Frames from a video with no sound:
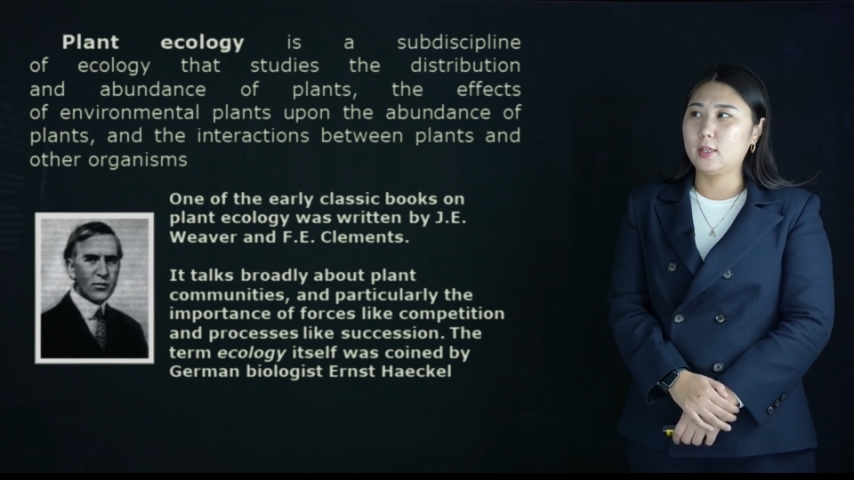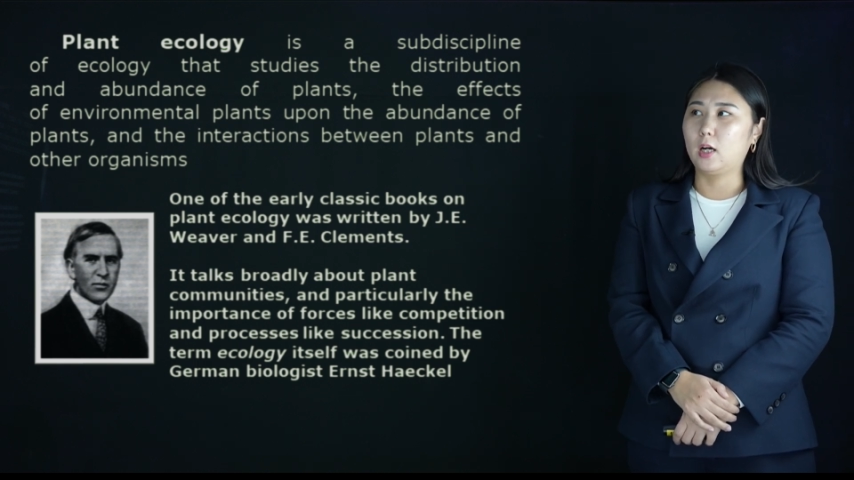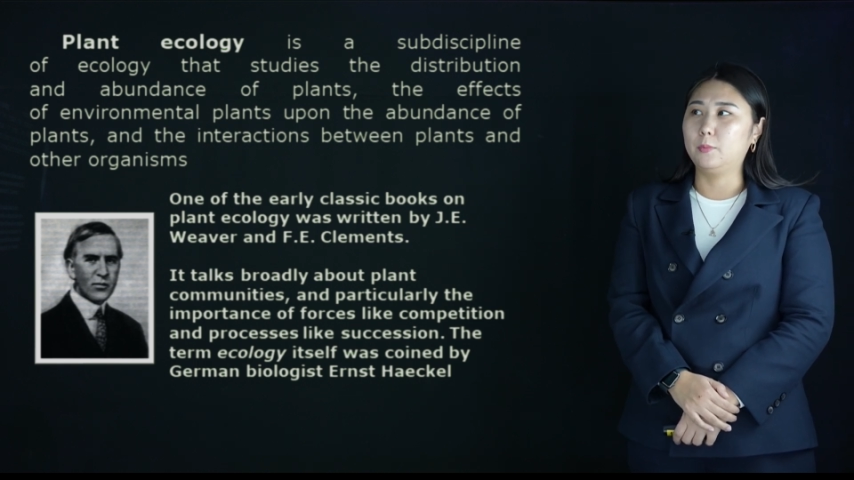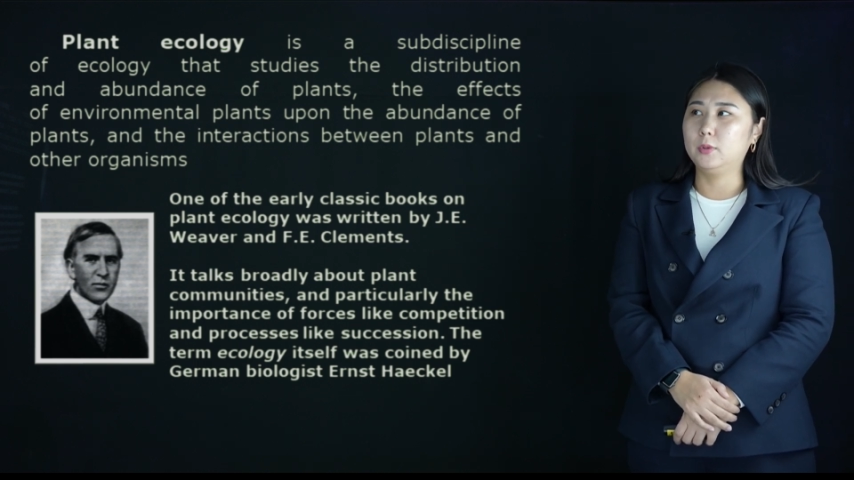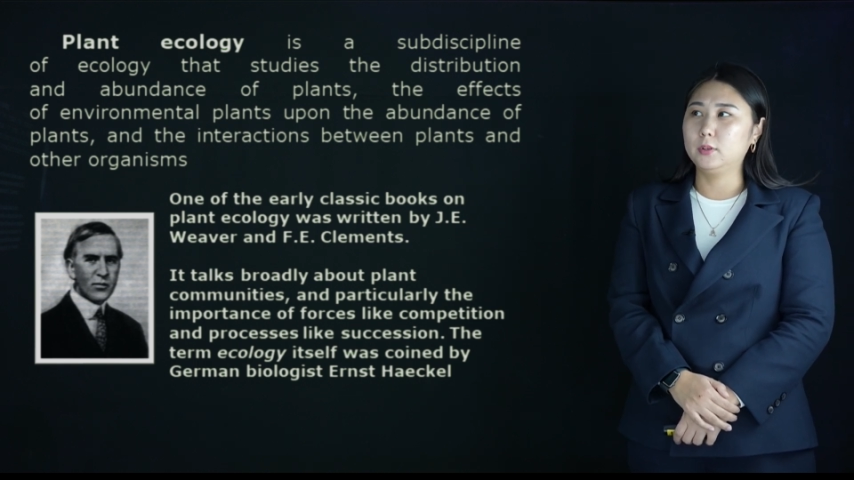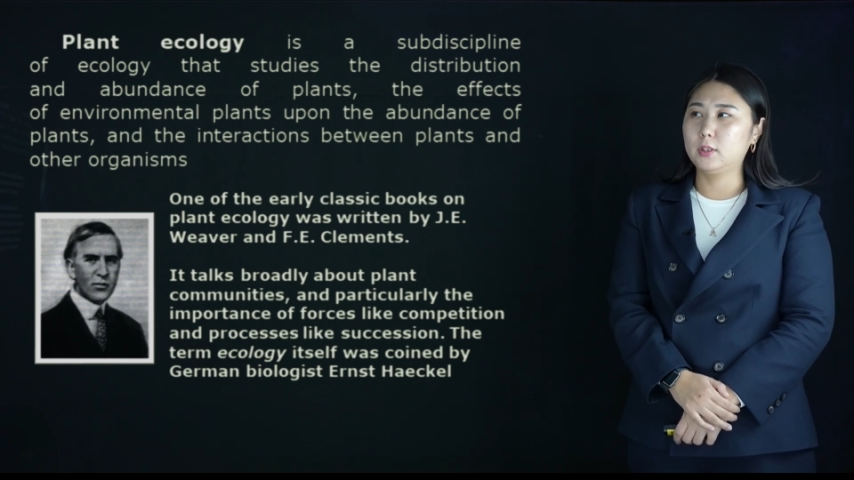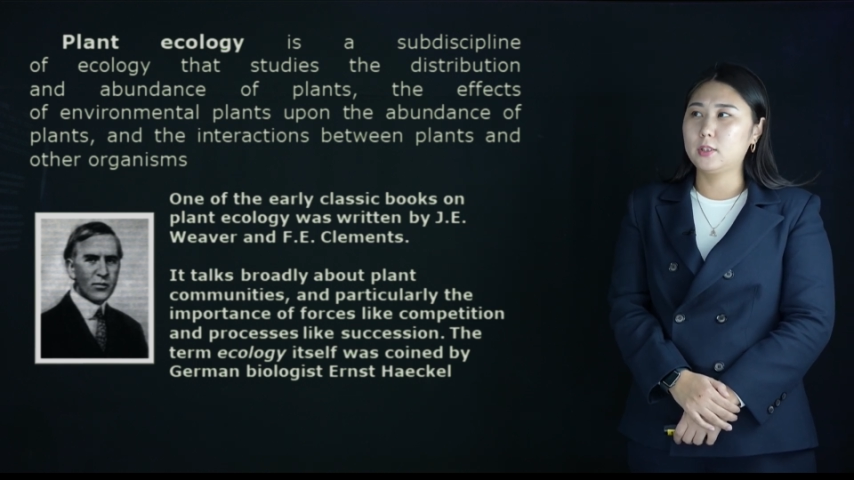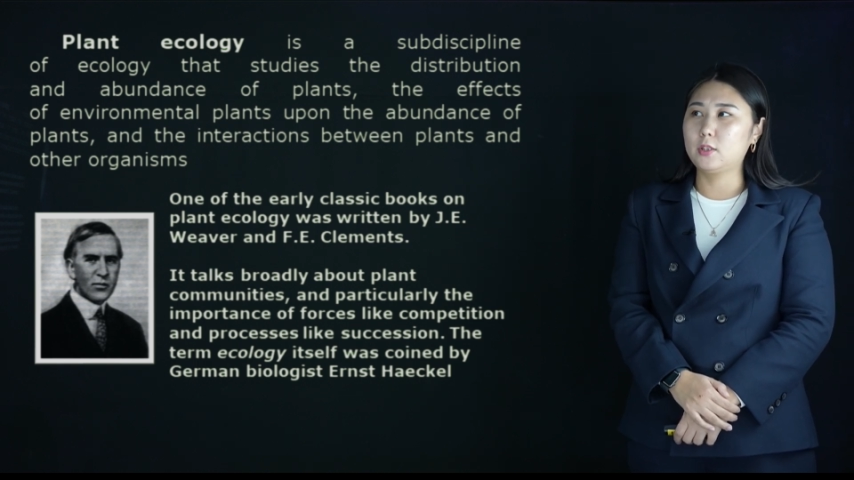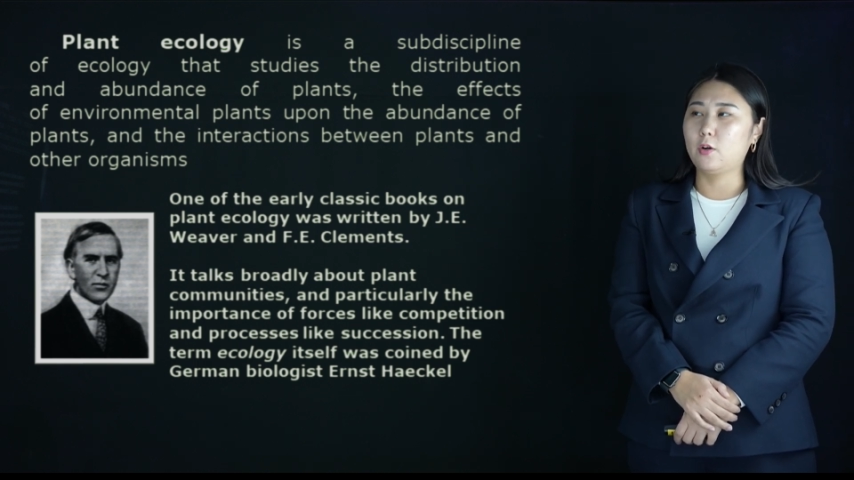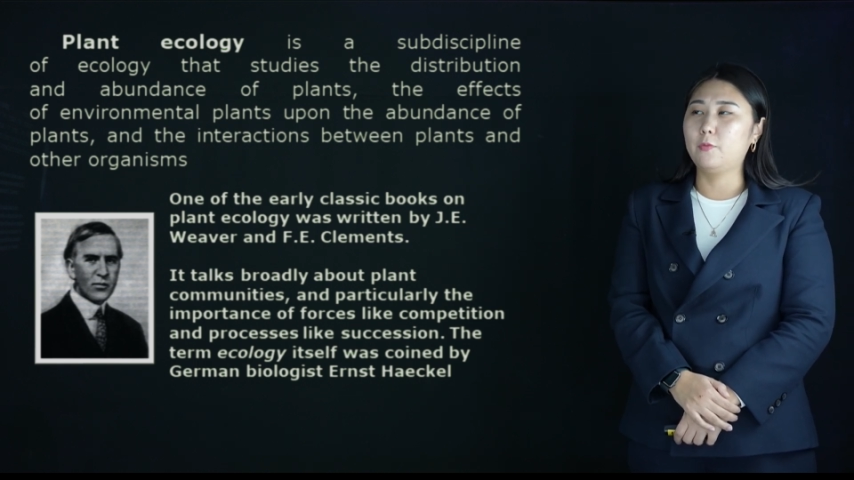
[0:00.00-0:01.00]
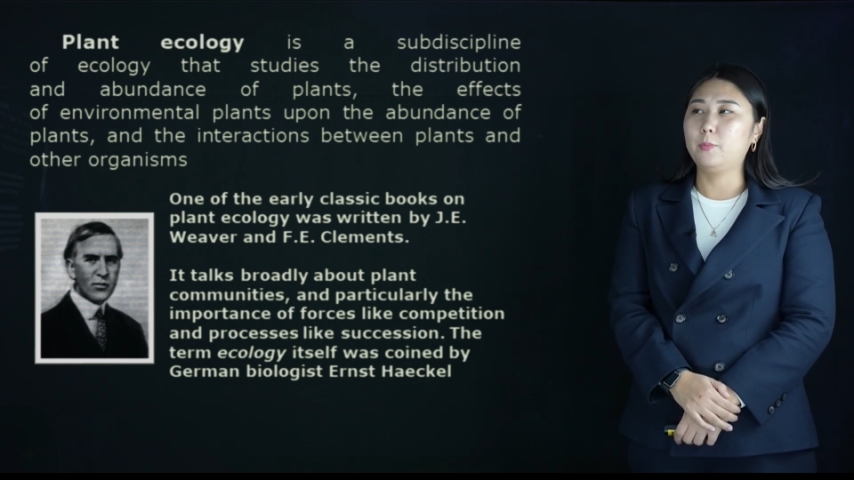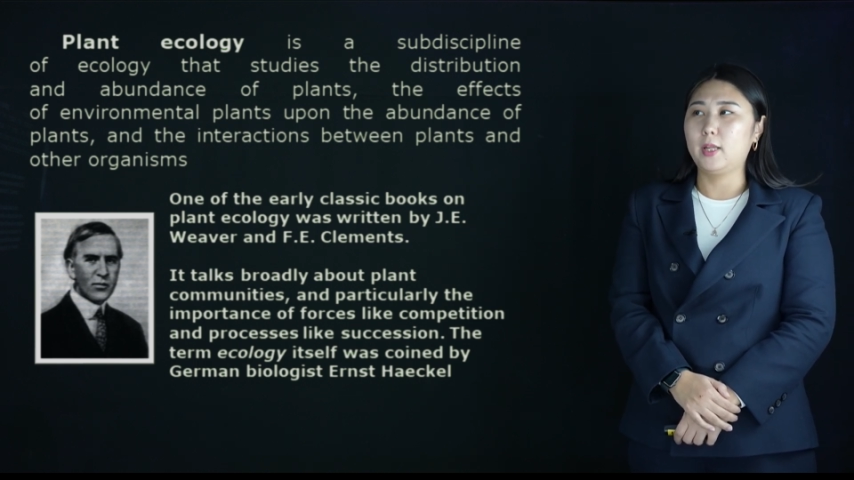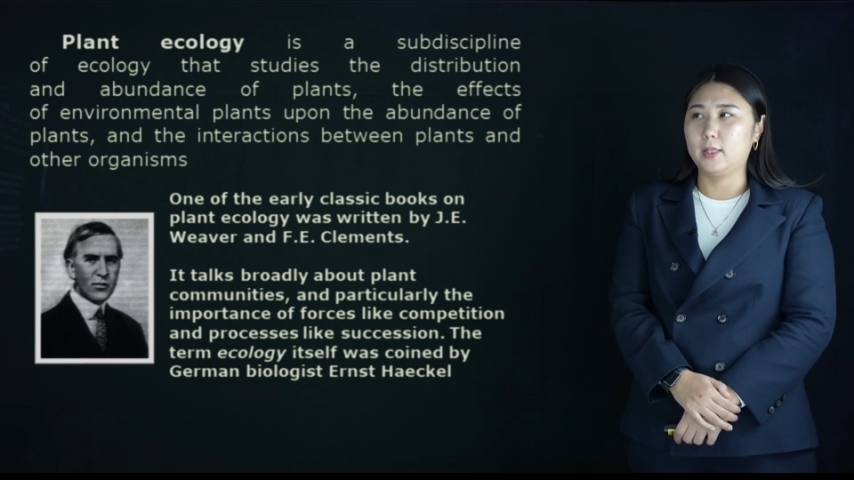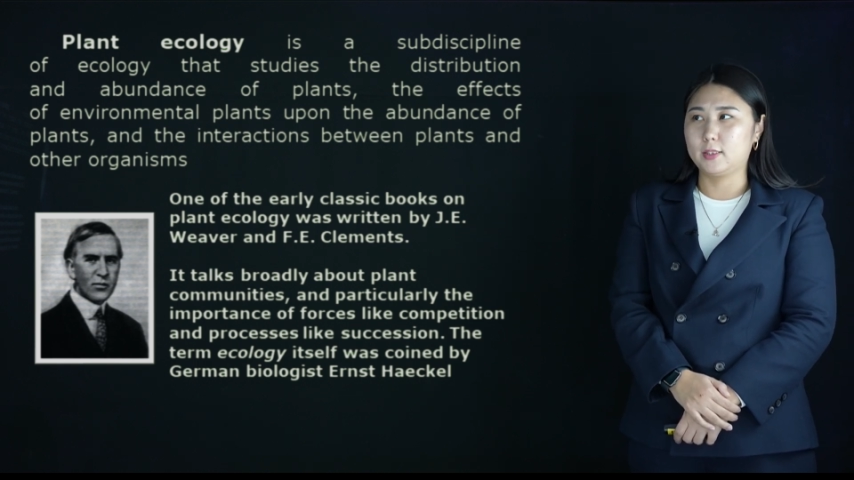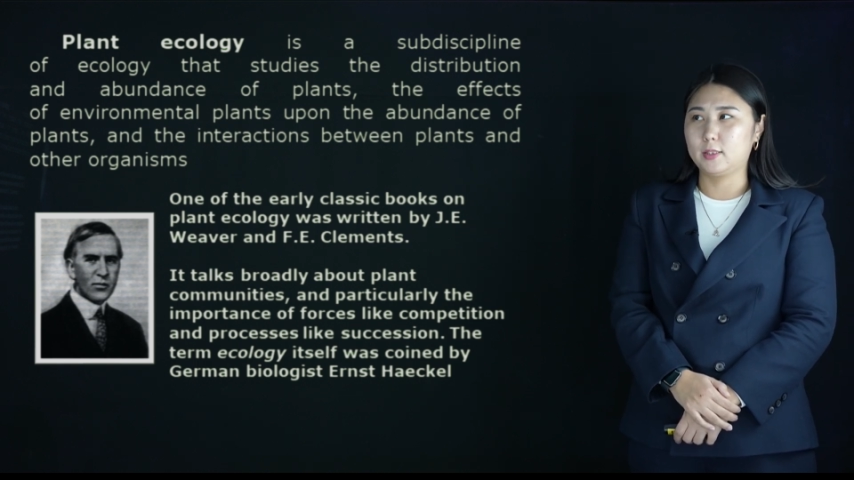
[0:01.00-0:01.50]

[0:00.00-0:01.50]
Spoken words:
abundance of plants,